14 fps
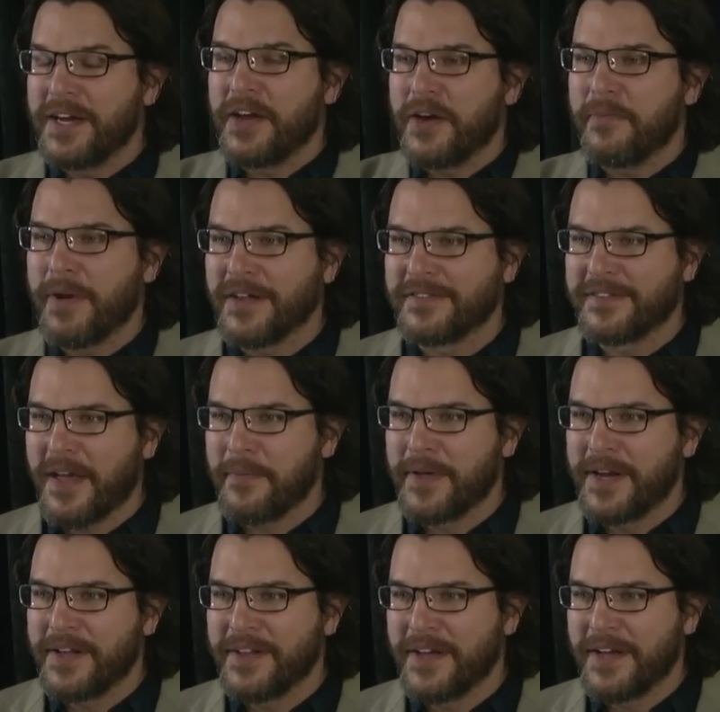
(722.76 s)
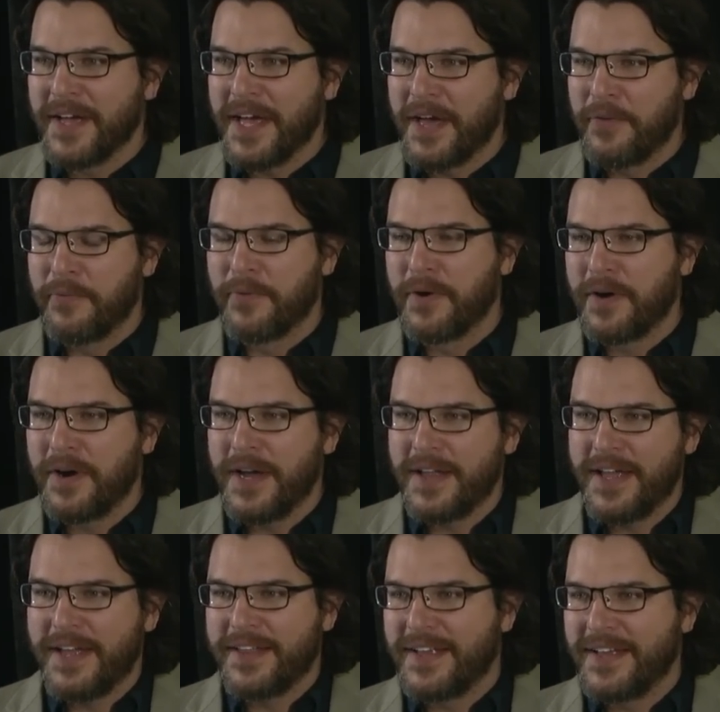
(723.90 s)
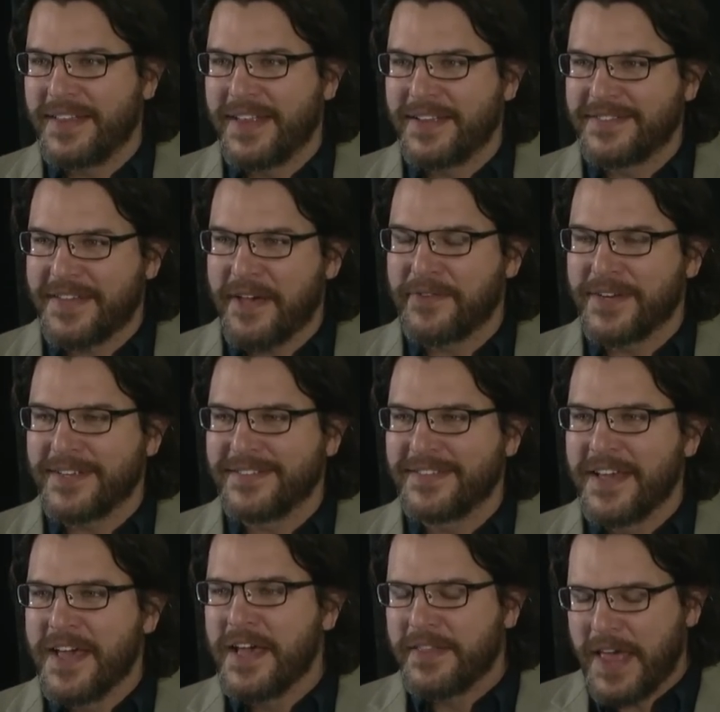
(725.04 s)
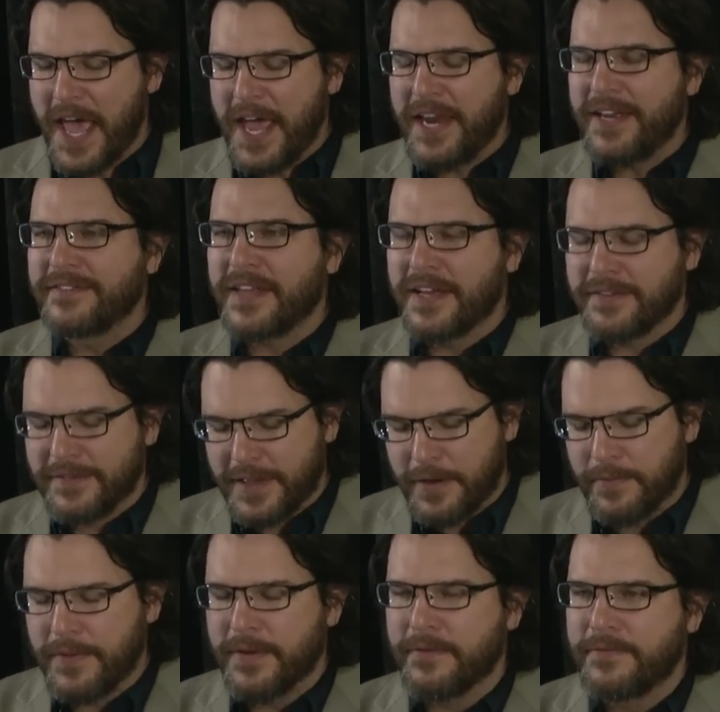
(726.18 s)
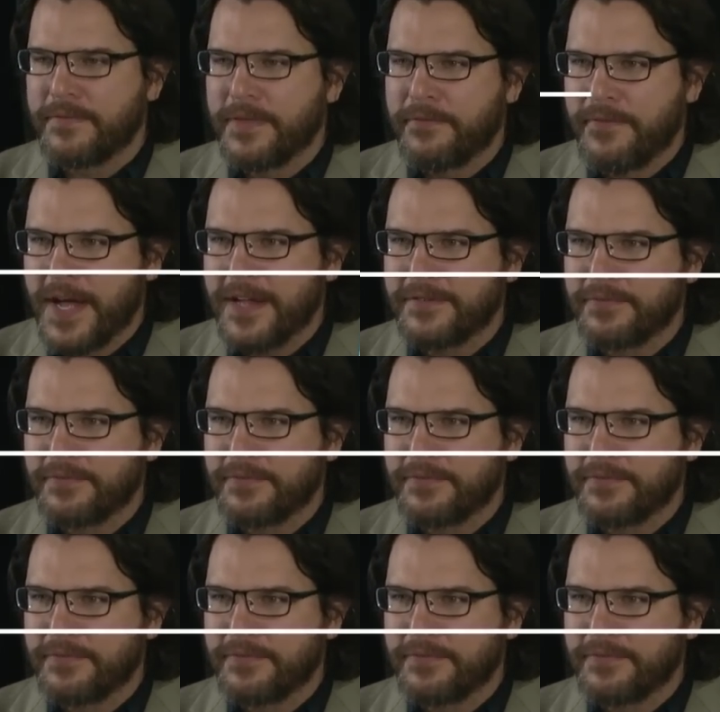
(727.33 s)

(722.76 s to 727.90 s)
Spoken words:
hear about salmonella and in the 70s. The 80s, the feds